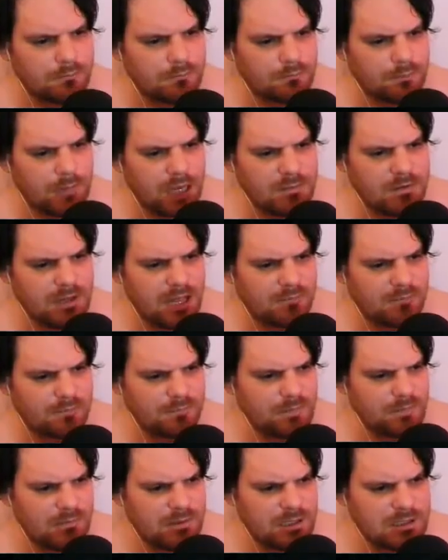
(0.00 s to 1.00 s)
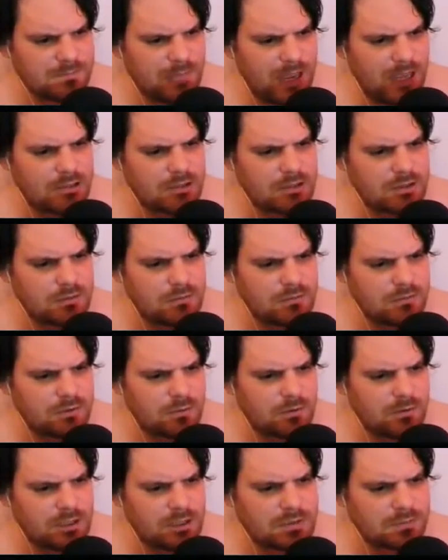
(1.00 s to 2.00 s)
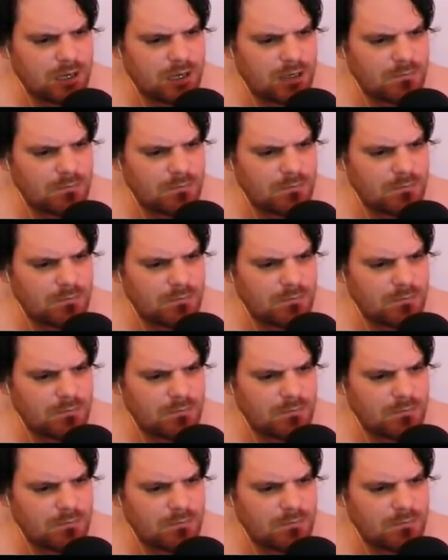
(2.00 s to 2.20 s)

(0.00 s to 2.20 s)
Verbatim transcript: Maybe that maybe it's better to do it this way.